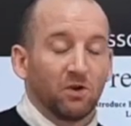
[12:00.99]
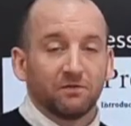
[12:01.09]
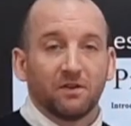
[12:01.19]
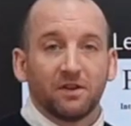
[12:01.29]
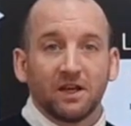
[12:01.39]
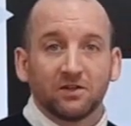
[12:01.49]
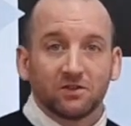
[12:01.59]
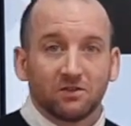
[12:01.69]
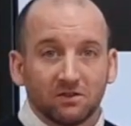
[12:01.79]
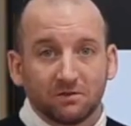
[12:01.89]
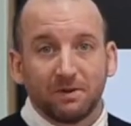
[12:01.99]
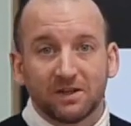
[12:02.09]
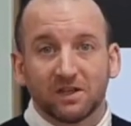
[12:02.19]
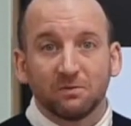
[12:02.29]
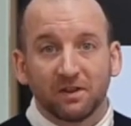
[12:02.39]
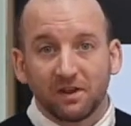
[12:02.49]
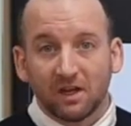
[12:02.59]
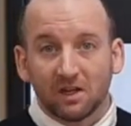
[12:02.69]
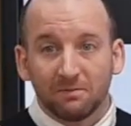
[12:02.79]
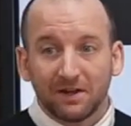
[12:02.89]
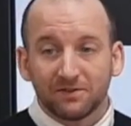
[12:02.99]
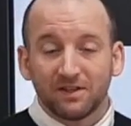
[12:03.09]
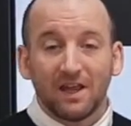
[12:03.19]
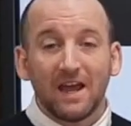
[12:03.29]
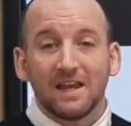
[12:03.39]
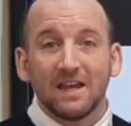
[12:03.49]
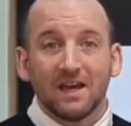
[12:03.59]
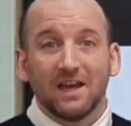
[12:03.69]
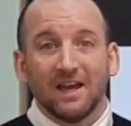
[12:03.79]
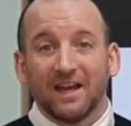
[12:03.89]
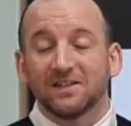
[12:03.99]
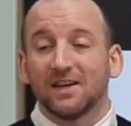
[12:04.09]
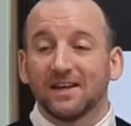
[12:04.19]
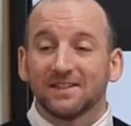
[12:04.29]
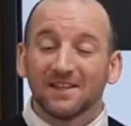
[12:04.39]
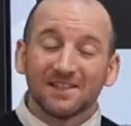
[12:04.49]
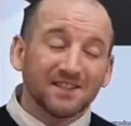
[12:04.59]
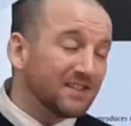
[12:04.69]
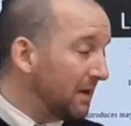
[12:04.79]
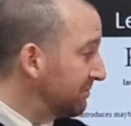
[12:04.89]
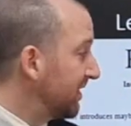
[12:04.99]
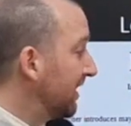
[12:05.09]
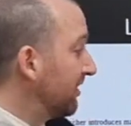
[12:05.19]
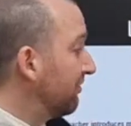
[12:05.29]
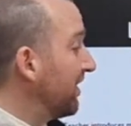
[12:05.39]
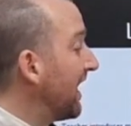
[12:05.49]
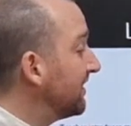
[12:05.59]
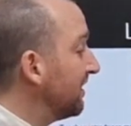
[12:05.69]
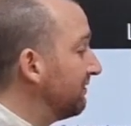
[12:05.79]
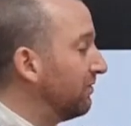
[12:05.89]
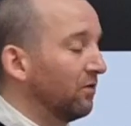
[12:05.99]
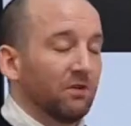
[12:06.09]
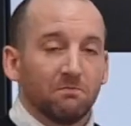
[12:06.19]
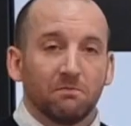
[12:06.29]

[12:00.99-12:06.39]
one of the things, especially we're thinking about today, is that it's exceptionally creative for them.